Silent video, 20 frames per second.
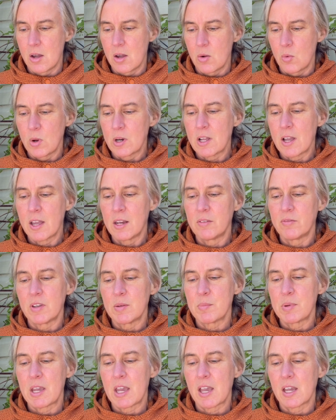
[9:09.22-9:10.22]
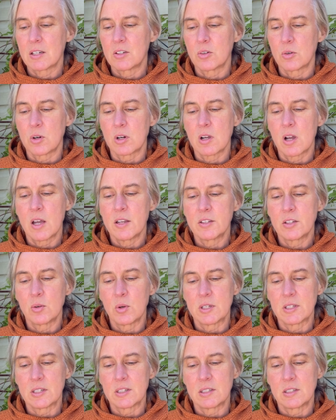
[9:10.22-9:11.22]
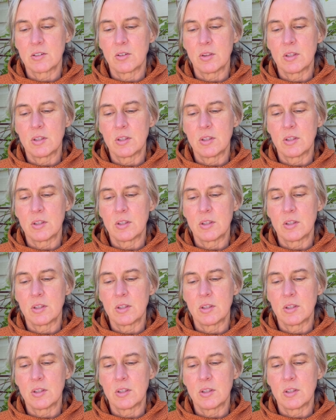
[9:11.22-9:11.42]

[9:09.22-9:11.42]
what kind of impact or consequences do